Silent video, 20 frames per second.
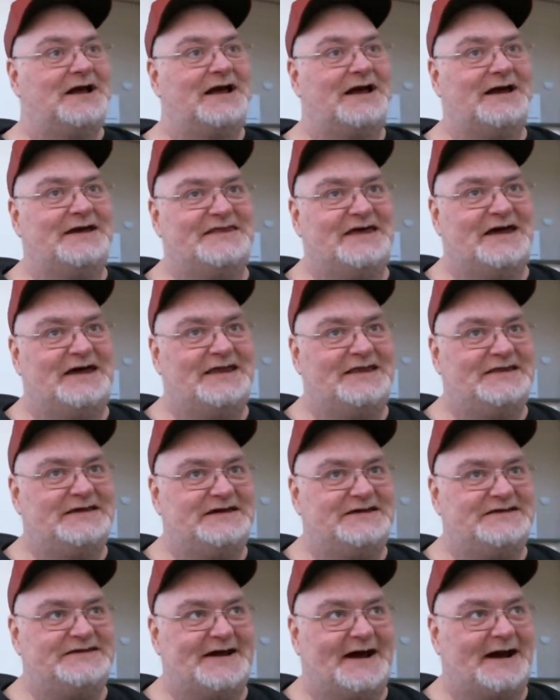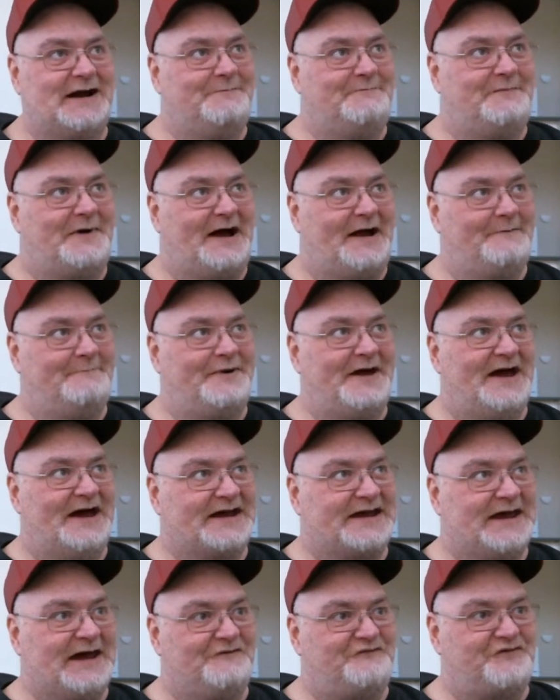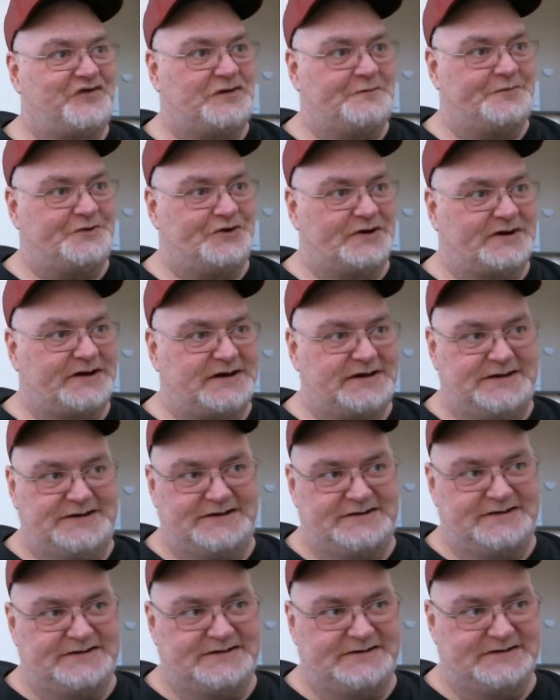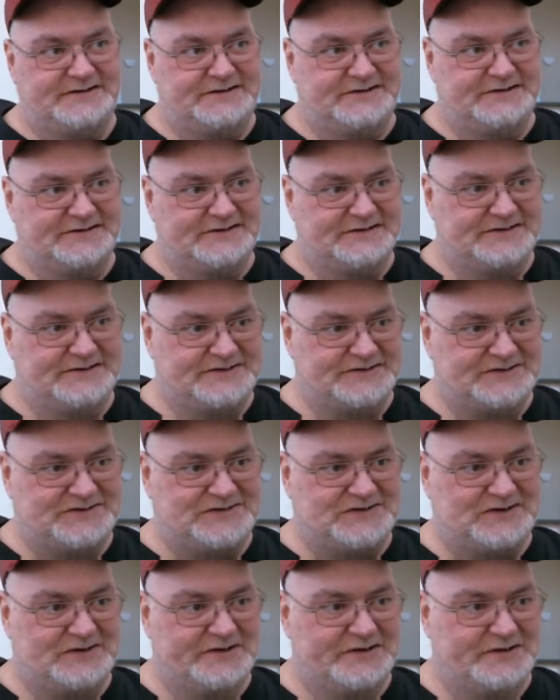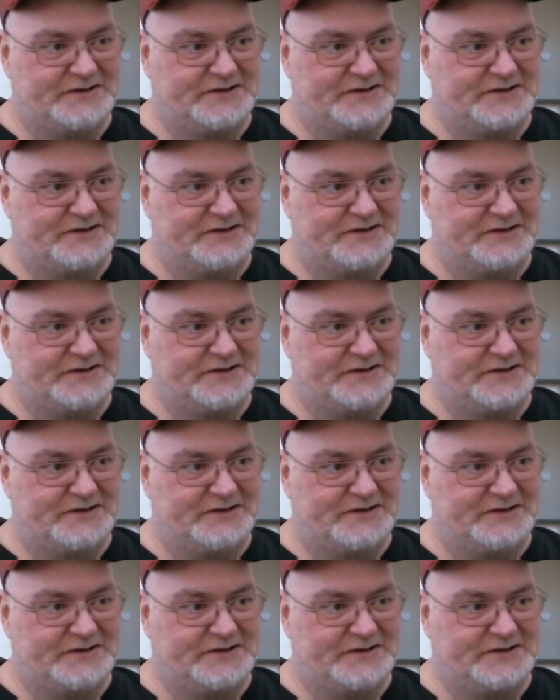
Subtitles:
And then the entire back half of the book is